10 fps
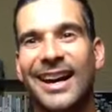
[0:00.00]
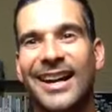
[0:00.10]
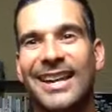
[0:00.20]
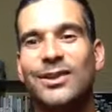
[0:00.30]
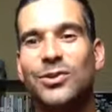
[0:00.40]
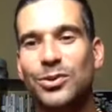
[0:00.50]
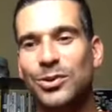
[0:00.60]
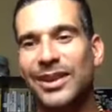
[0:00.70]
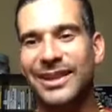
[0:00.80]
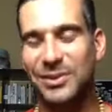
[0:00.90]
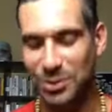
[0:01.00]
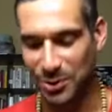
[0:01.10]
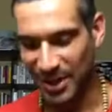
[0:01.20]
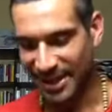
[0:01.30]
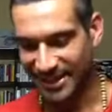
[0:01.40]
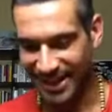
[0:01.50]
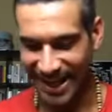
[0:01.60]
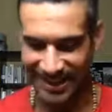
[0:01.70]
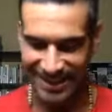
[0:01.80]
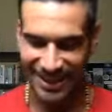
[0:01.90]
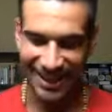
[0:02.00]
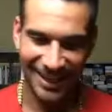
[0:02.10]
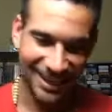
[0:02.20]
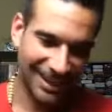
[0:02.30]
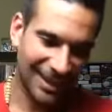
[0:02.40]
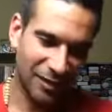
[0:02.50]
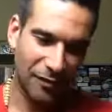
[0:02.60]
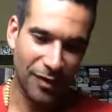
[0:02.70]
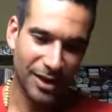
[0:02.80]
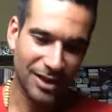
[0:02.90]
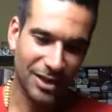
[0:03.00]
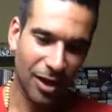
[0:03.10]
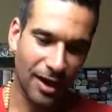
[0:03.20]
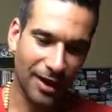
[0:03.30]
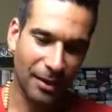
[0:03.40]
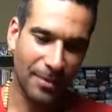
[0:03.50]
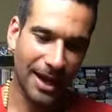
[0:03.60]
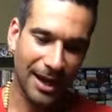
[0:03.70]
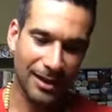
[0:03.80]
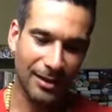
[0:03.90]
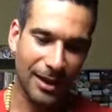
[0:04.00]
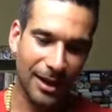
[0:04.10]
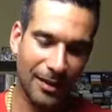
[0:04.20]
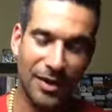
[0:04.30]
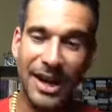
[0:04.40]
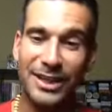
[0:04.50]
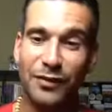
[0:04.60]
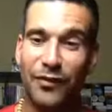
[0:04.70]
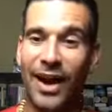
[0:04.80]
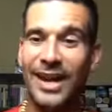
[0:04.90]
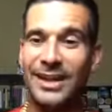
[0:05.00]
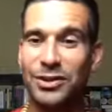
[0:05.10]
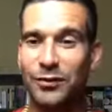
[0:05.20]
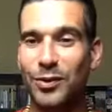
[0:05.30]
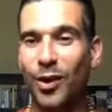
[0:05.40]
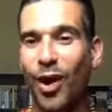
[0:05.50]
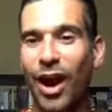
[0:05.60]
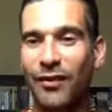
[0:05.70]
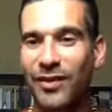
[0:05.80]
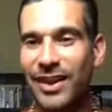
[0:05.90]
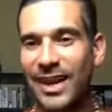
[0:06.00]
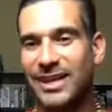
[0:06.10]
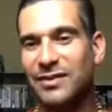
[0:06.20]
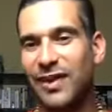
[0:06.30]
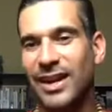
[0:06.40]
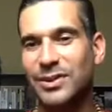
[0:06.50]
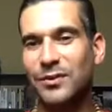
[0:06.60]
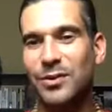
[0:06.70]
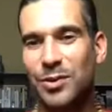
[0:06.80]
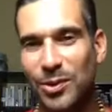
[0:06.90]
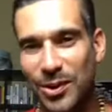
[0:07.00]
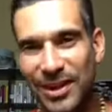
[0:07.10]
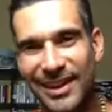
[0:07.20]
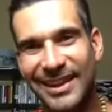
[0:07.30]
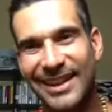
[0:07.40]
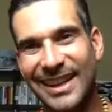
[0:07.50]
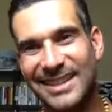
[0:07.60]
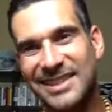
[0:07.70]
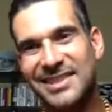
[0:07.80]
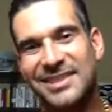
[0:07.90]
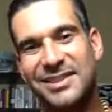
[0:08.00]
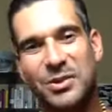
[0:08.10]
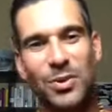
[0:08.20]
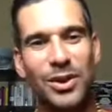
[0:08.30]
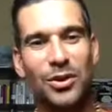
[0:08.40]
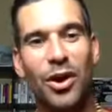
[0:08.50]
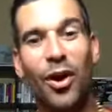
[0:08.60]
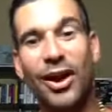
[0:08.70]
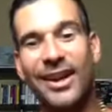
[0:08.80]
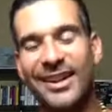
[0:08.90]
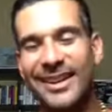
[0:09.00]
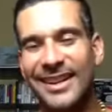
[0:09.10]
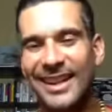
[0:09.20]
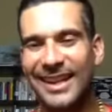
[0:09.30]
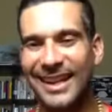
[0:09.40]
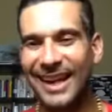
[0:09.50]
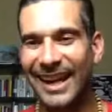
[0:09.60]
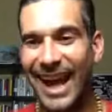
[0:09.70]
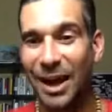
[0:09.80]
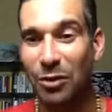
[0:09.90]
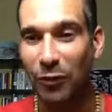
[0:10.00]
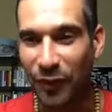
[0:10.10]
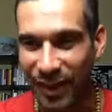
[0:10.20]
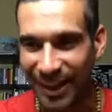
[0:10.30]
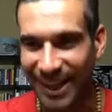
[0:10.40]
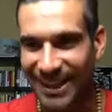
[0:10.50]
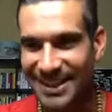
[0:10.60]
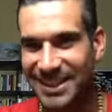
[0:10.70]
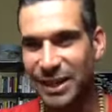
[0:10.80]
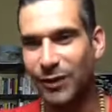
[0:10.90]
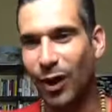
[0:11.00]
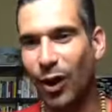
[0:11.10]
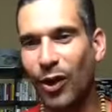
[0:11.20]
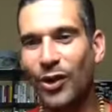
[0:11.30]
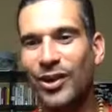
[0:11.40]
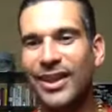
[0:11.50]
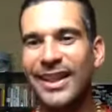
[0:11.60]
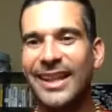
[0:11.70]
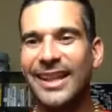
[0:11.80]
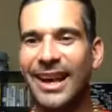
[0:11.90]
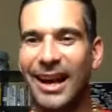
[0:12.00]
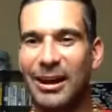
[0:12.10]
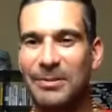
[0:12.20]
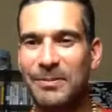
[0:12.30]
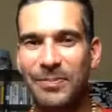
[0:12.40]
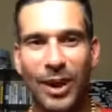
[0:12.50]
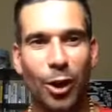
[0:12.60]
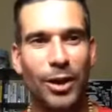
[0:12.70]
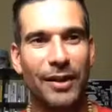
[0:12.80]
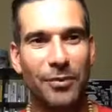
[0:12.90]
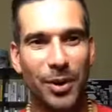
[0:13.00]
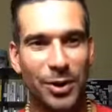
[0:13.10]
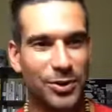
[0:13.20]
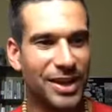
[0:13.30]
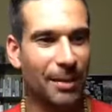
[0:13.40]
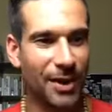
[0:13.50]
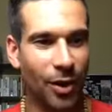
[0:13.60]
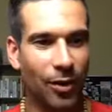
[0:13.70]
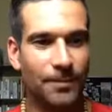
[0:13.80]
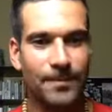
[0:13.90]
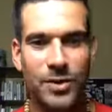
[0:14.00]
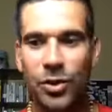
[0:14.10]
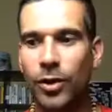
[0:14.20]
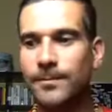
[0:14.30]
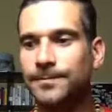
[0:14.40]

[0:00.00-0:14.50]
into 2018, and I'm very excited about the next phase of your life, and the next phase of your existence, and where you're going, and how you're feeling. Steve, hello. Hello to everybody who's coming on. So